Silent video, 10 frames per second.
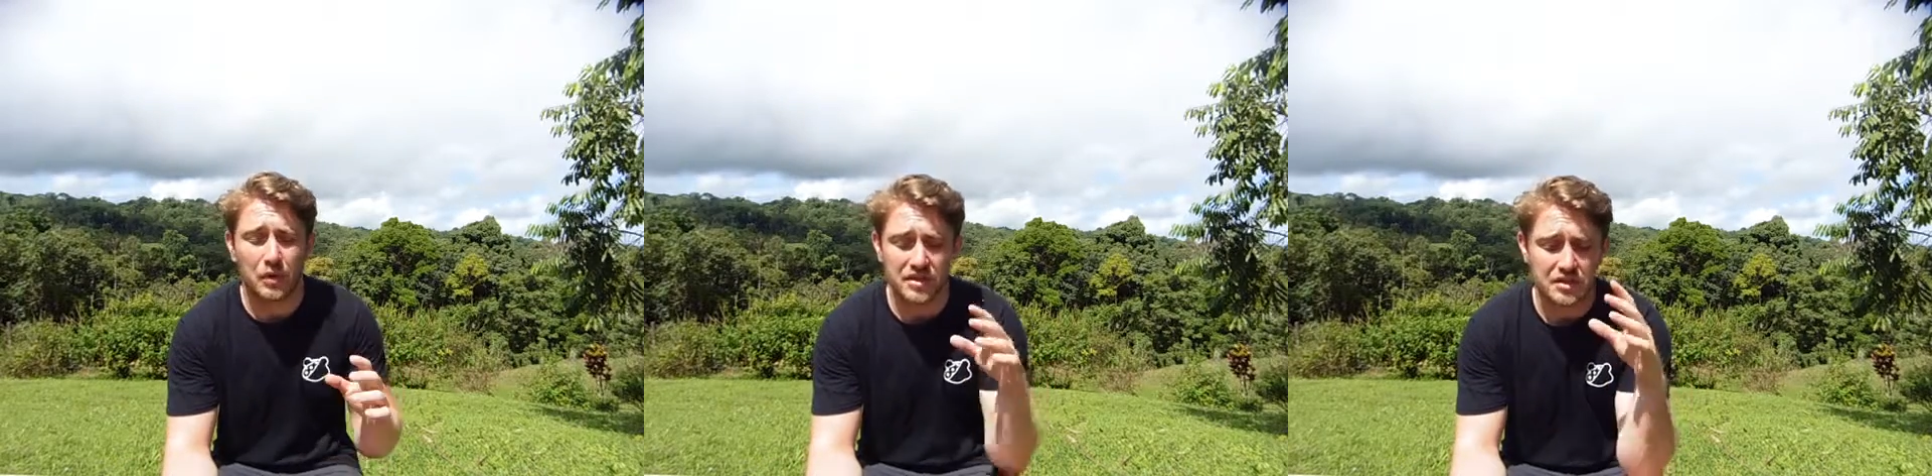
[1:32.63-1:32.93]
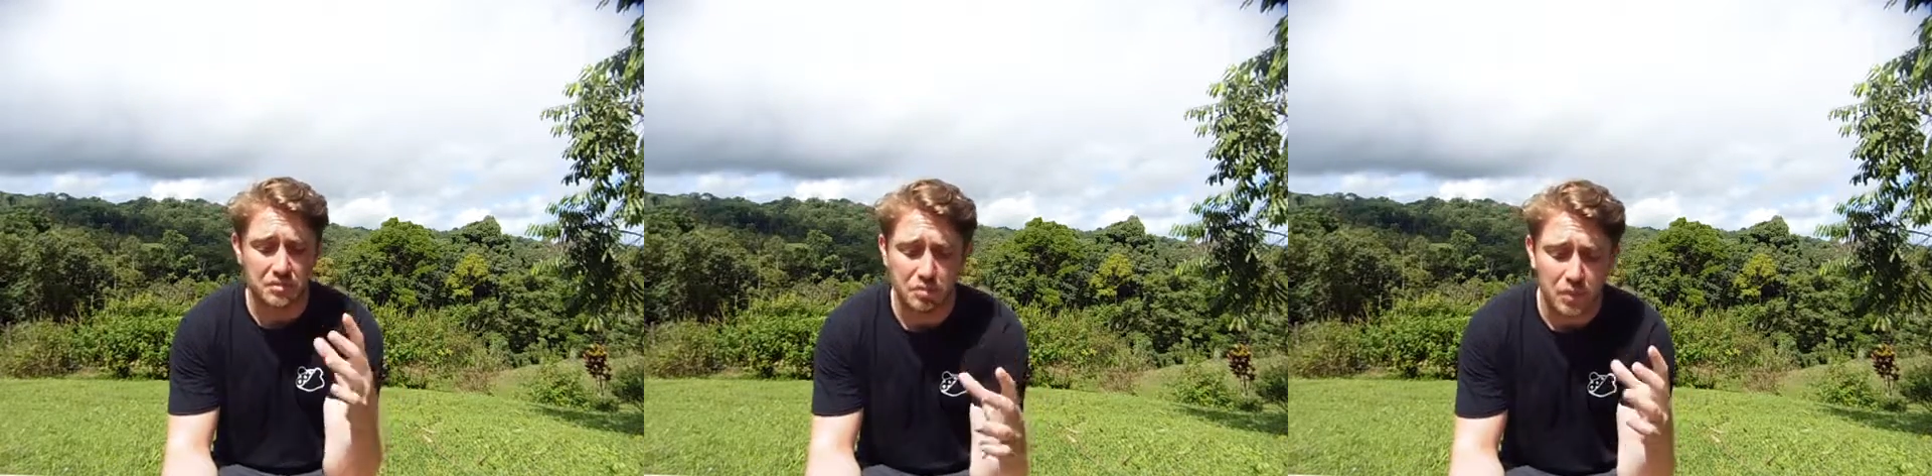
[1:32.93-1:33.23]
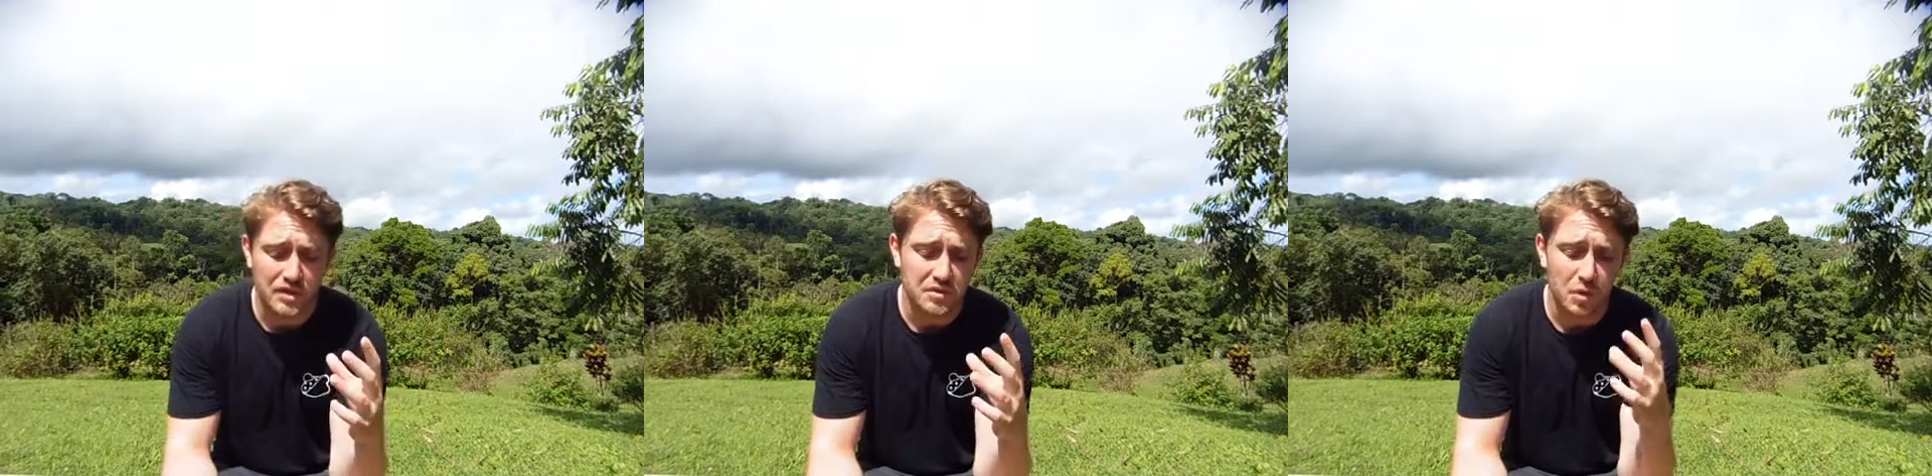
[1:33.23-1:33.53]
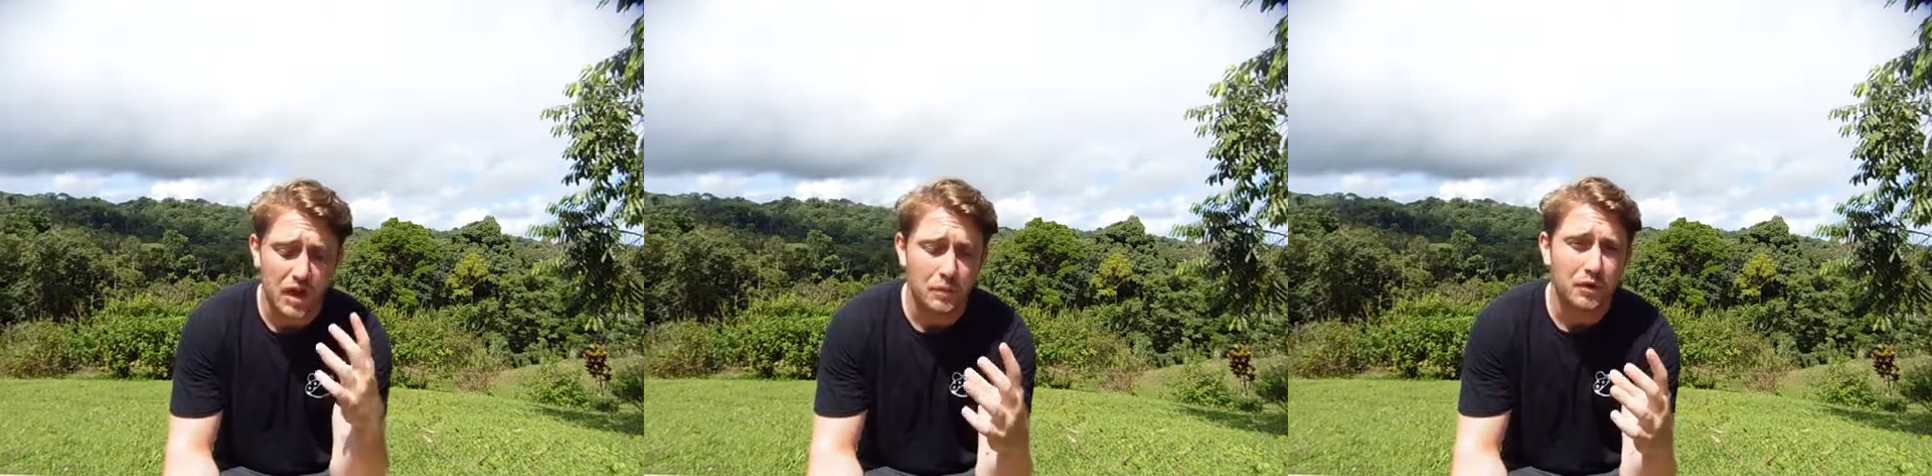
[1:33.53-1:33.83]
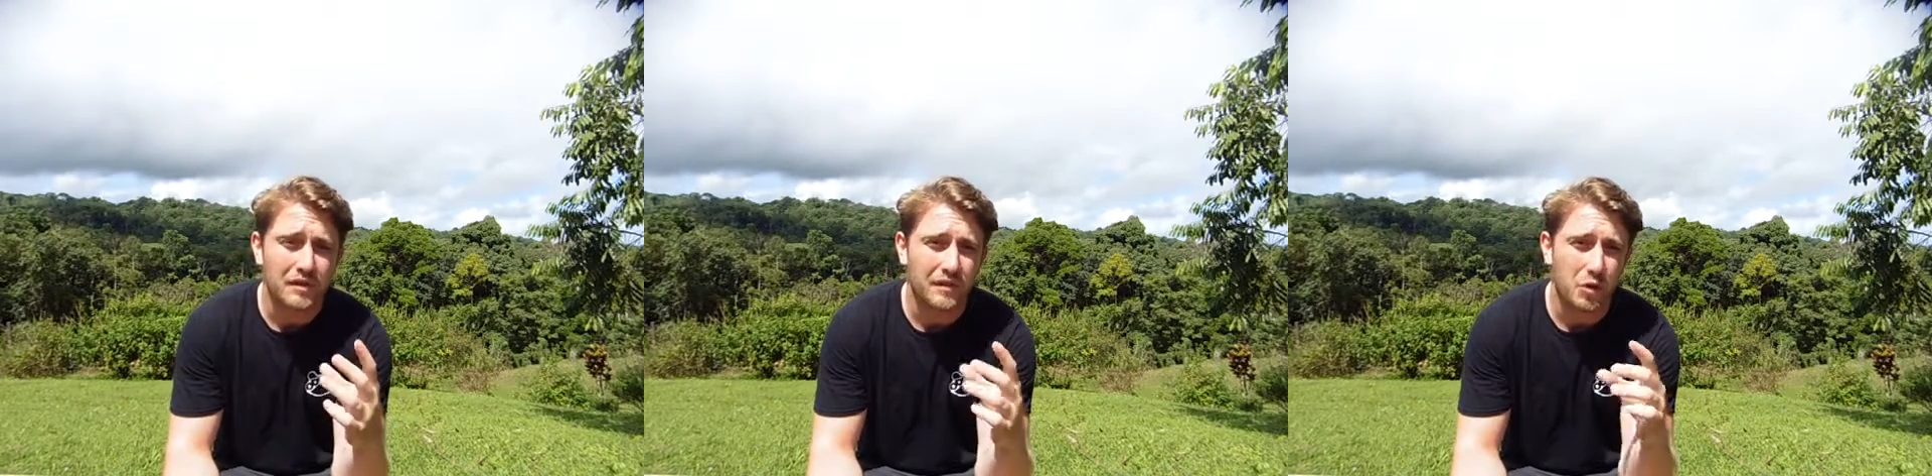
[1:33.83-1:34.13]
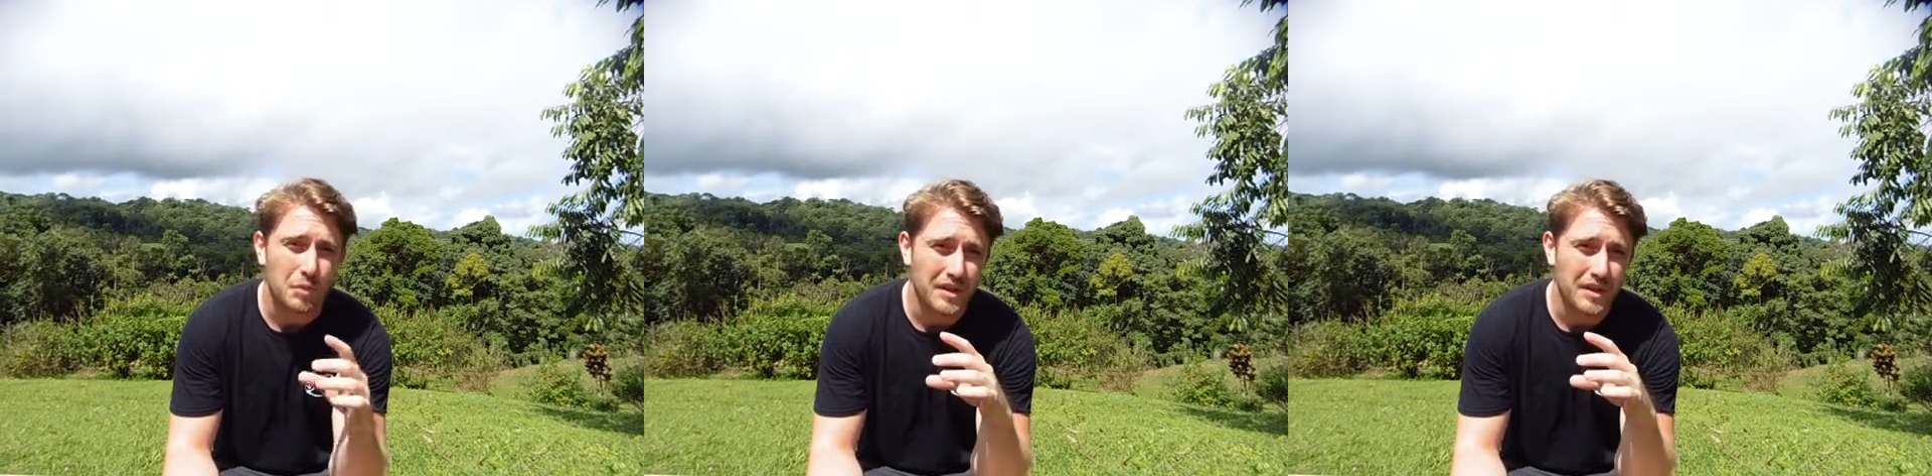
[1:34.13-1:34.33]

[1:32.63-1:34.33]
which is what I'm looking for,